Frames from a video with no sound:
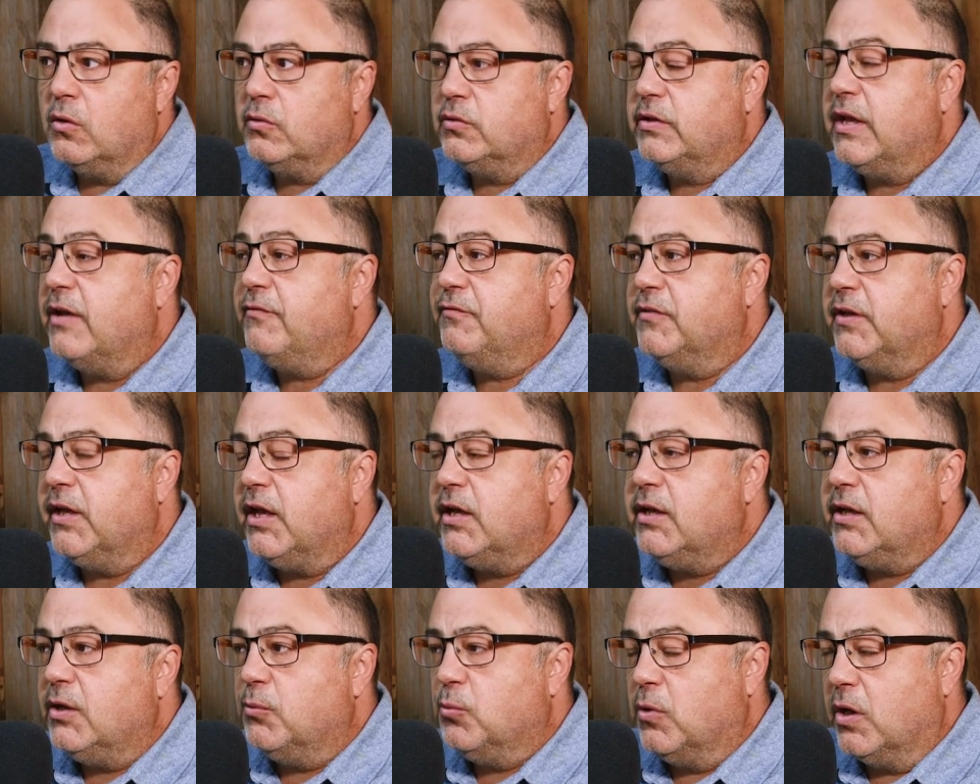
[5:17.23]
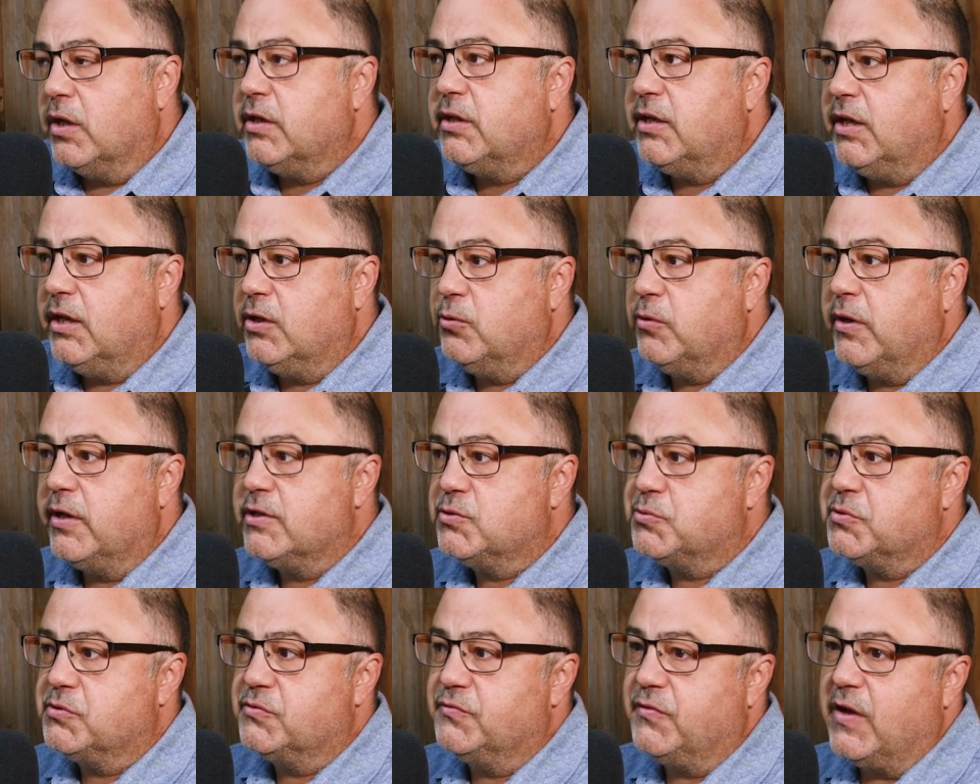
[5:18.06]
Well, definitely one of the key ingredients
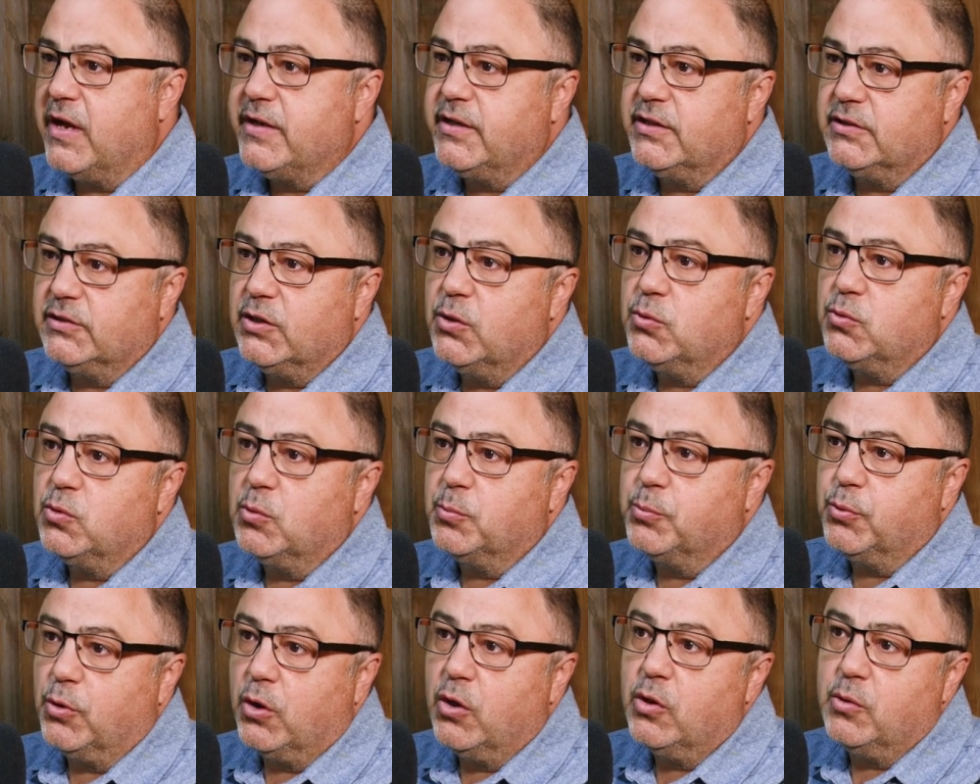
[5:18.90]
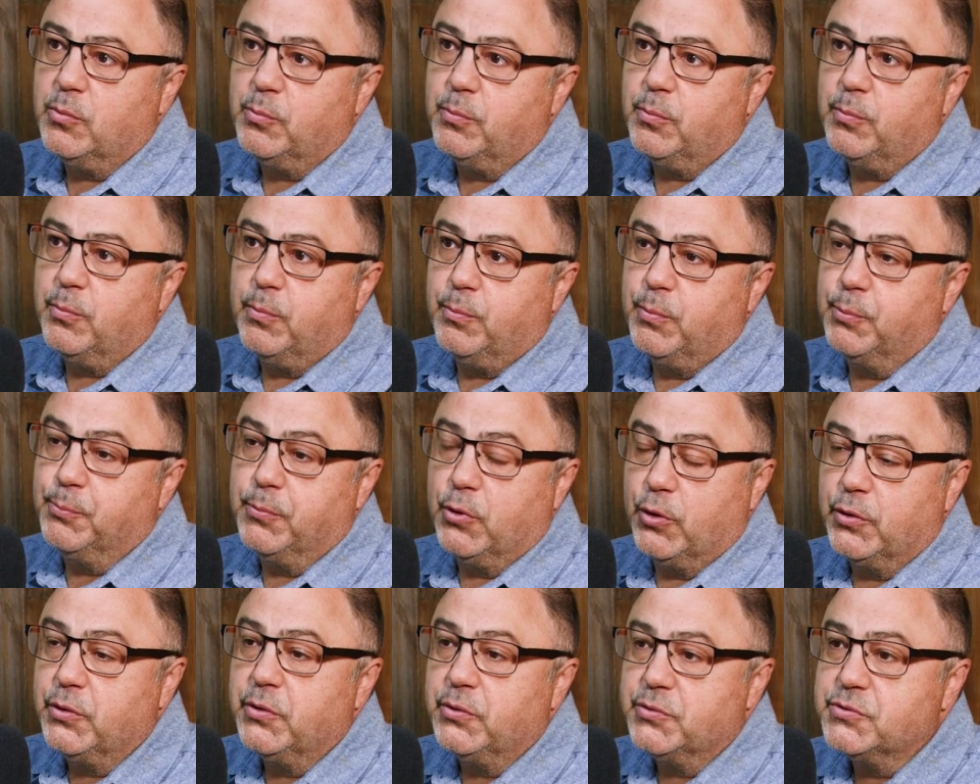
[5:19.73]
was finding local pro
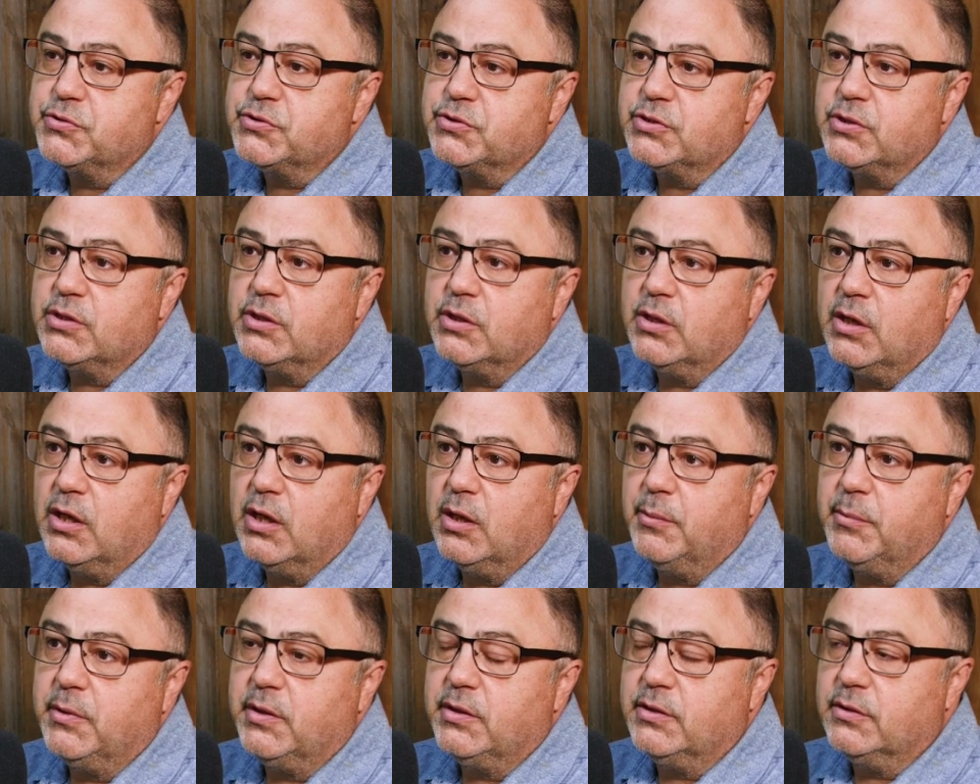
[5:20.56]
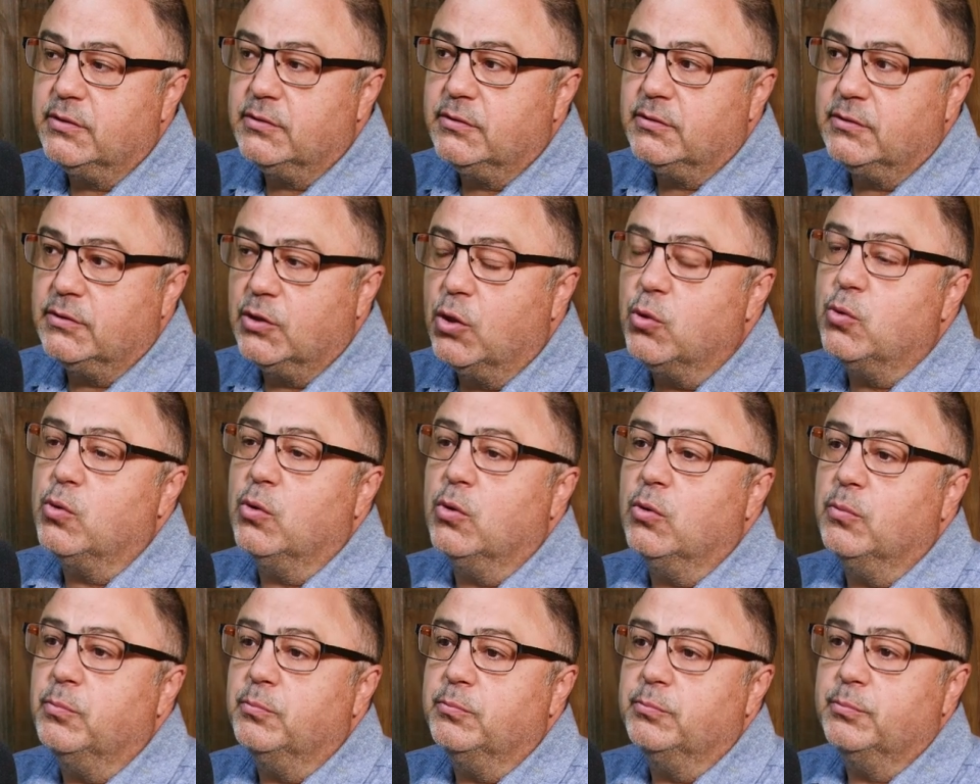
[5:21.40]
produce. Uh-huh. I mean,
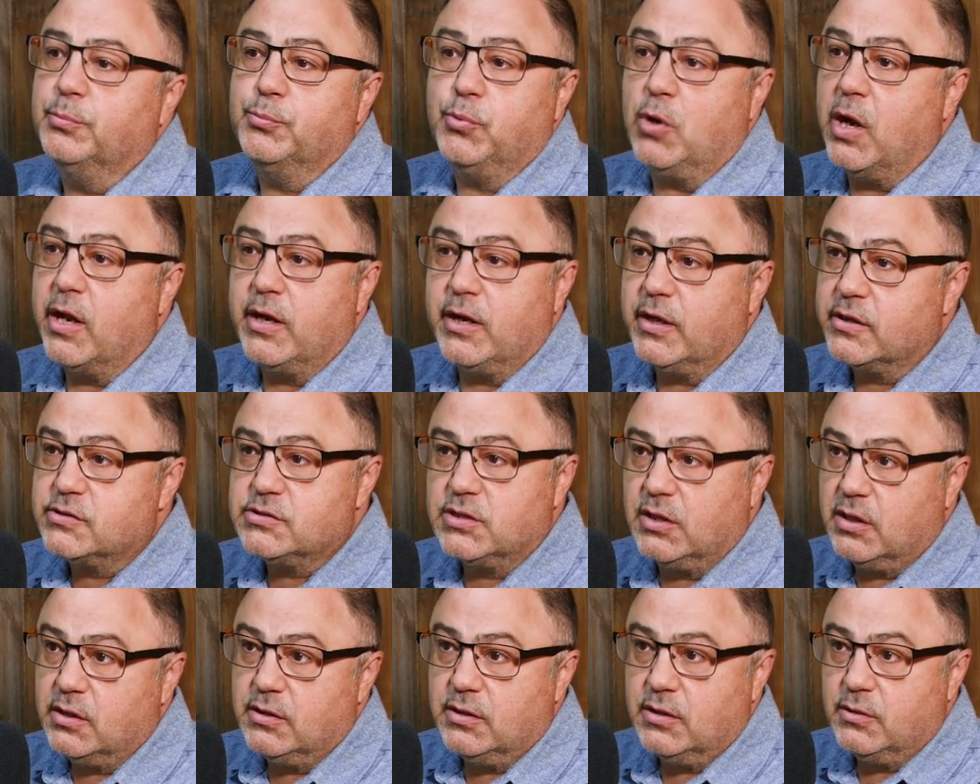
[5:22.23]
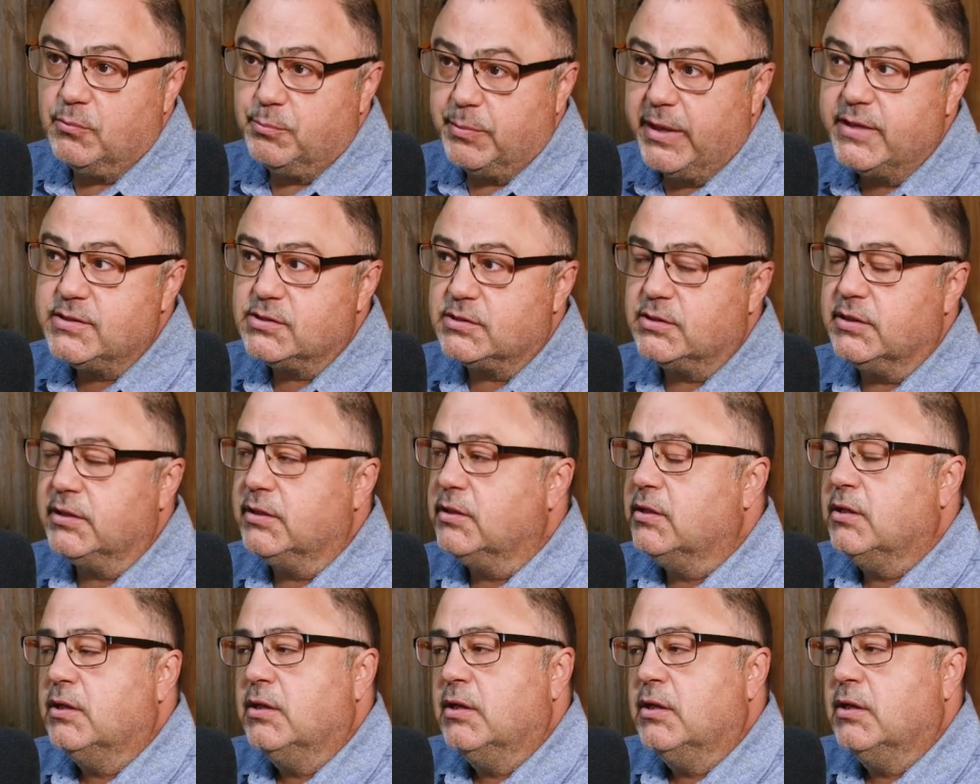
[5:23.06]
local products, basically.